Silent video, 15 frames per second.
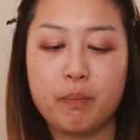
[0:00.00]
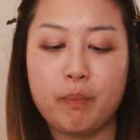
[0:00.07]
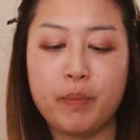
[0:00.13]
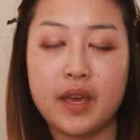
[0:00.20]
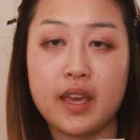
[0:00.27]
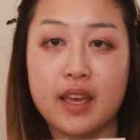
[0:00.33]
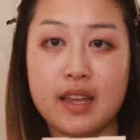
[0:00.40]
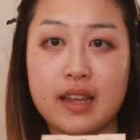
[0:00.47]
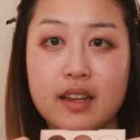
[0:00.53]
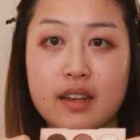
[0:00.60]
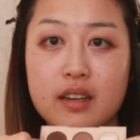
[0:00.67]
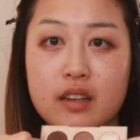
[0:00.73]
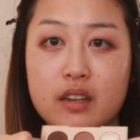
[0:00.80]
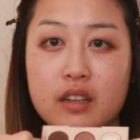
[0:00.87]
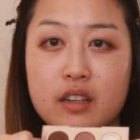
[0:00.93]

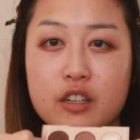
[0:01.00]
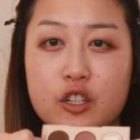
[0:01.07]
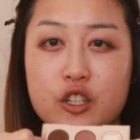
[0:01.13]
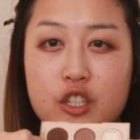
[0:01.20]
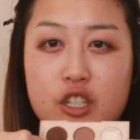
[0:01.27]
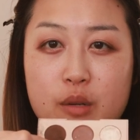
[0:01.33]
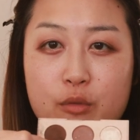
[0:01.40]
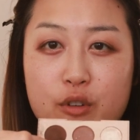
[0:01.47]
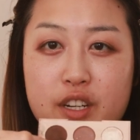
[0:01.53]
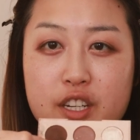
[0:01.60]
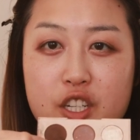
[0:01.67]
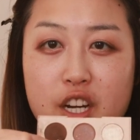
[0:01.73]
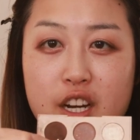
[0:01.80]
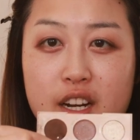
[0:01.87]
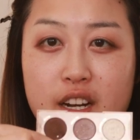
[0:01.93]
pink shimmery
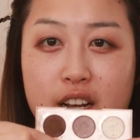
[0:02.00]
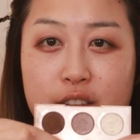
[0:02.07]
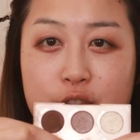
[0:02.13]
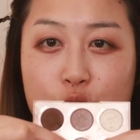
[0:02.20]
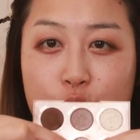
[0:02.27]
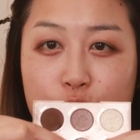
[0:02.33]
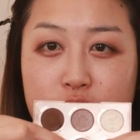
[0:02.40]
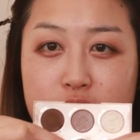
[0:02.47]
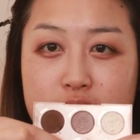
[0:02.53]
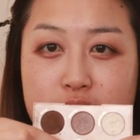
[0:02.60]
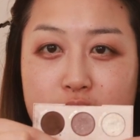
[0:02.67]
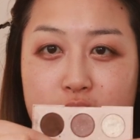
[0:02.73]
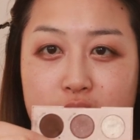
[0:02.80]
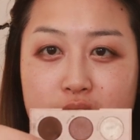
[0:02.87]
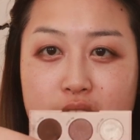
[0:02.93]
shade. I have to hold it
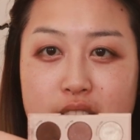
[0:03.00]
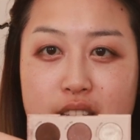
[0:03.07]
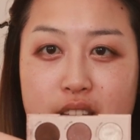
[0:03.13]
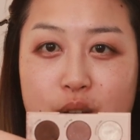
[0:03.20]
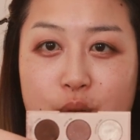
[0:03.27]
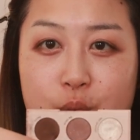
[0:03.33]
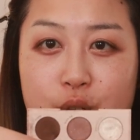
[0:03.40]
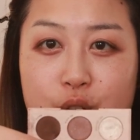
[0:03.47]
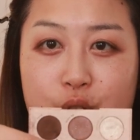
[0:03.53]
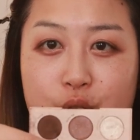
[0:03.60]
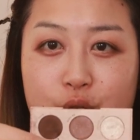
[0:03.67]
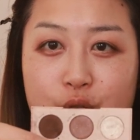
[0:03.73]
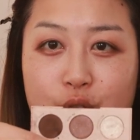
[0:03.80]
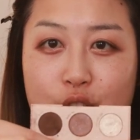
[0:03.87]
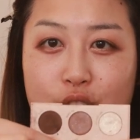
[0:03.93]
down because it will
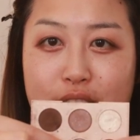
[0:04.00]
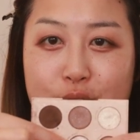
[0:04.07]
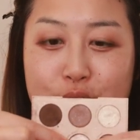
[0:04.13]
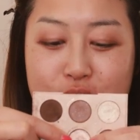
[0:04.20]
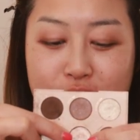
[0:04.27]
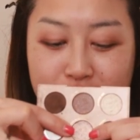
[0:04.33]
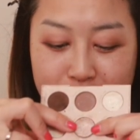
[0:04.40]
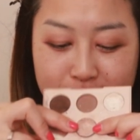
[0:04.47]
fall out.